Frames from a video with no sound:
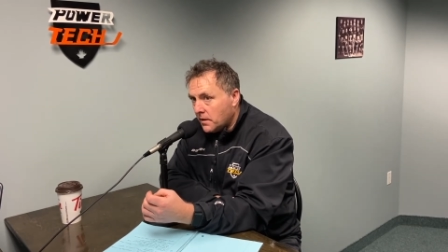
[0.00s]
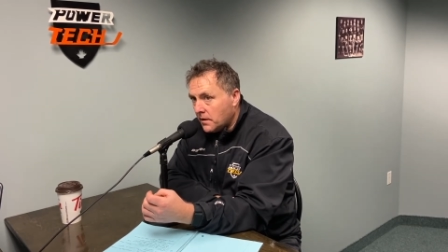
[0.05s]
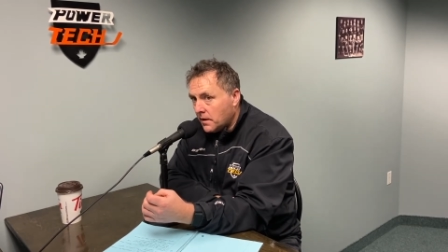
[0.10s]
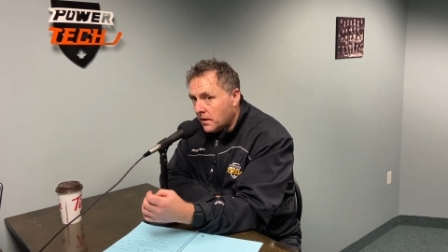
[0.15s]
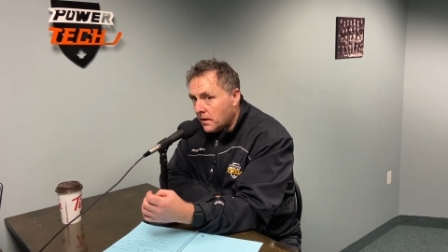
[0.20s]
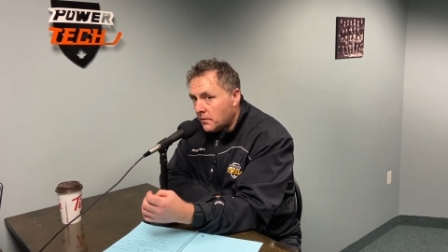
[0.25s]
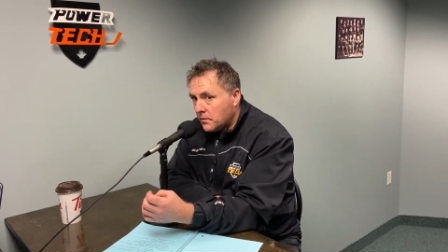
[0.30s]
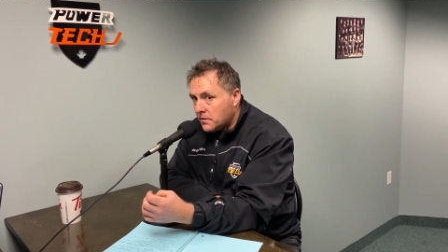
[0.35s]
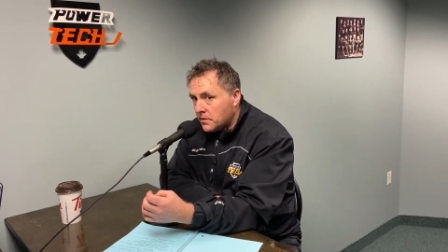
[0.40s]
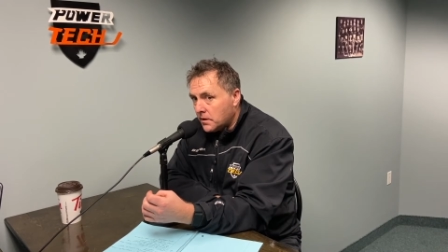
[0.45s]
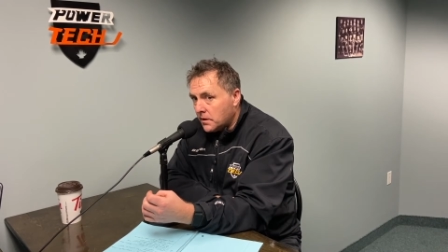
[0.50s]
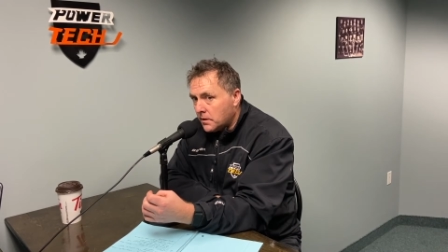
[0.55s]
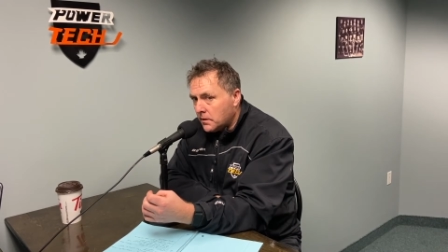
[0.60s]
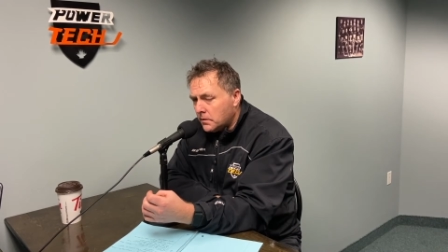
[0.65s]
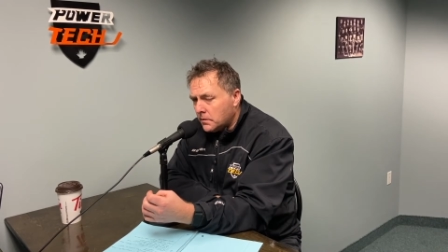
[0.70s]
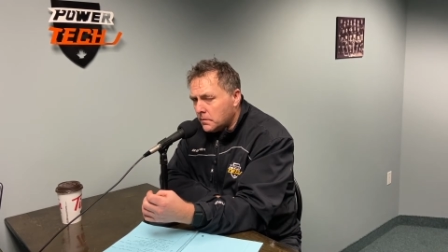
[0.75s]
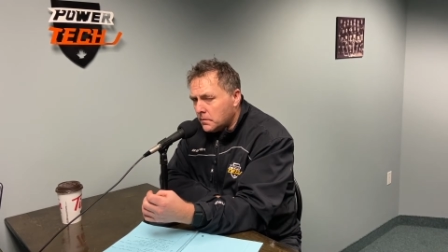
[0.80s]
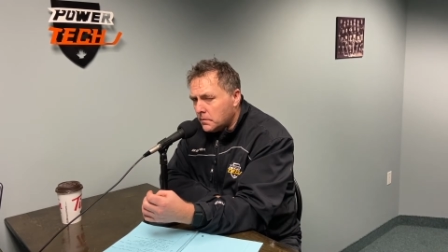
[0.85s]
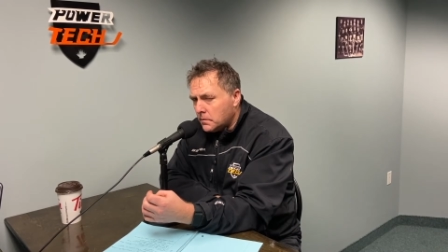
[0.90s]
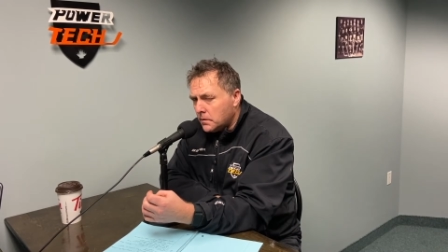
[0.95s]
that I was like,
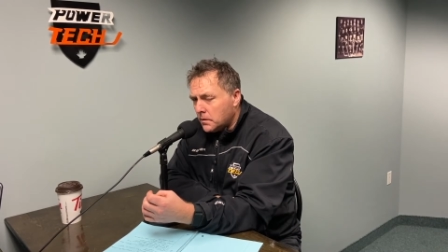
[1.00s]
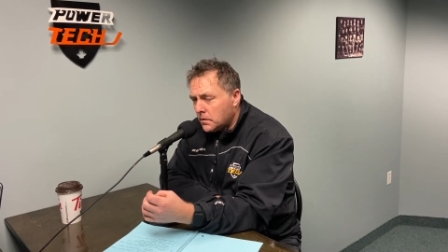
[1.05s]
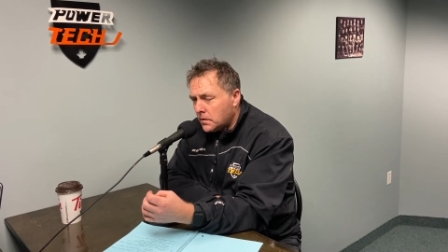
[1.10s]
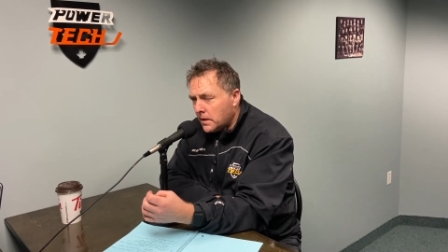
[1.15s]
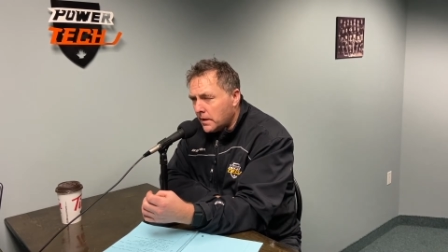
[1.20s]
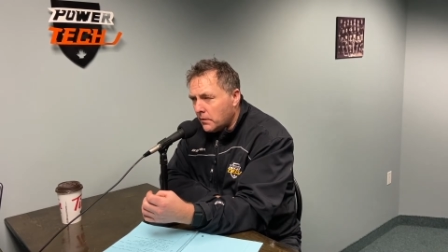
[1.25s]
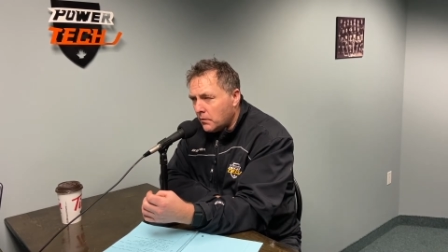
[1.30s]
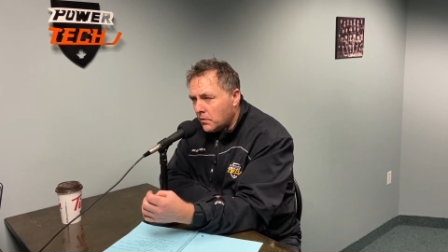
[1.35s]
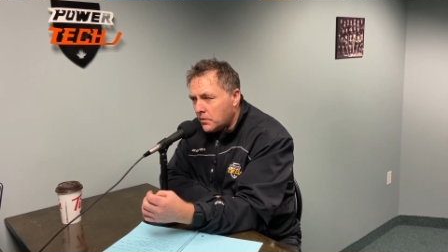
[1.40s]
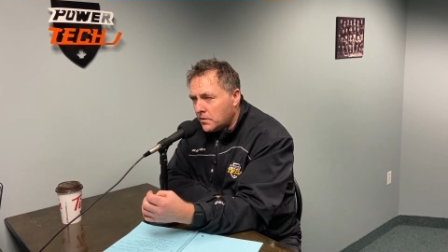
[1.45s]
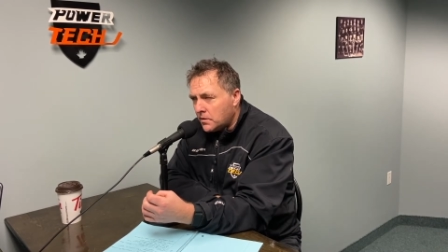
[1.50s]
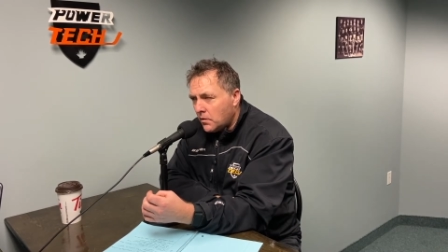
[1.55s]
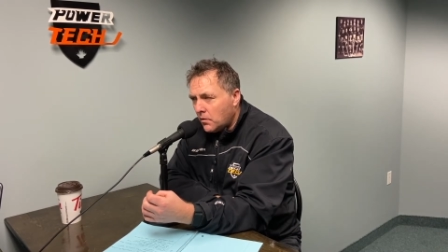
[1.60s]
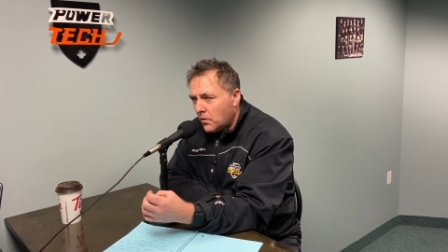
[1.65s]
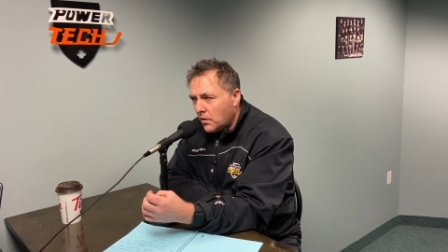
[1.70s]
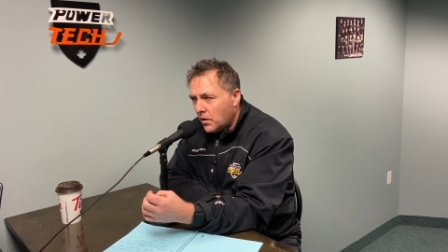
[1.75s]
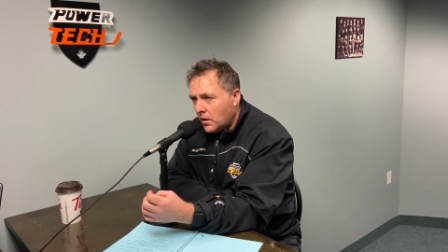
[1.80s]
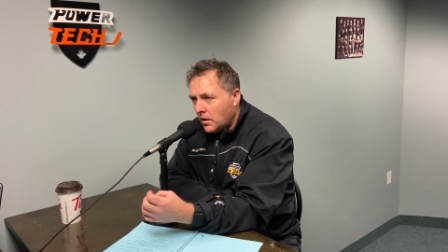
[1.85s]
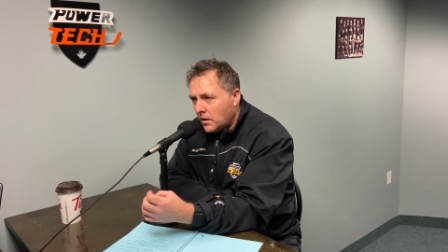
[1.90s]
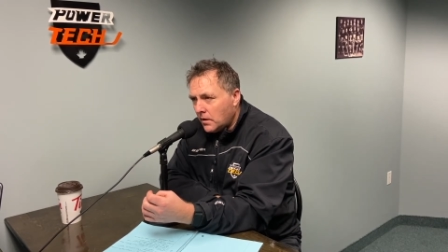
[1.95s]
okay, what's
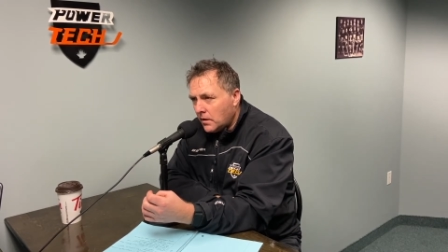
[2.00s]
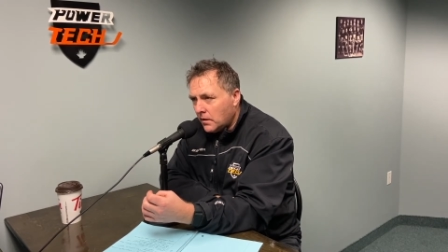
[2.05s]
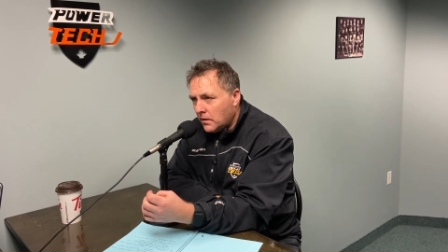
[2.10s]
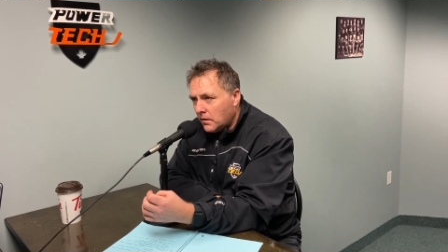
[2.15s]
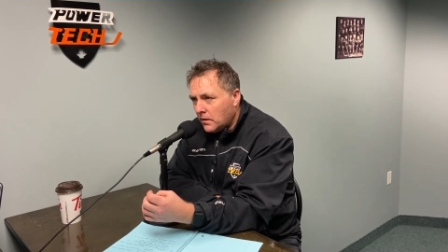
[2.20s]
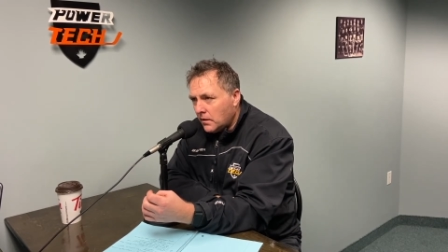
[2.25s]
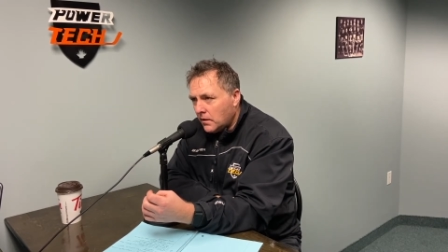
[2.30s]
going on here?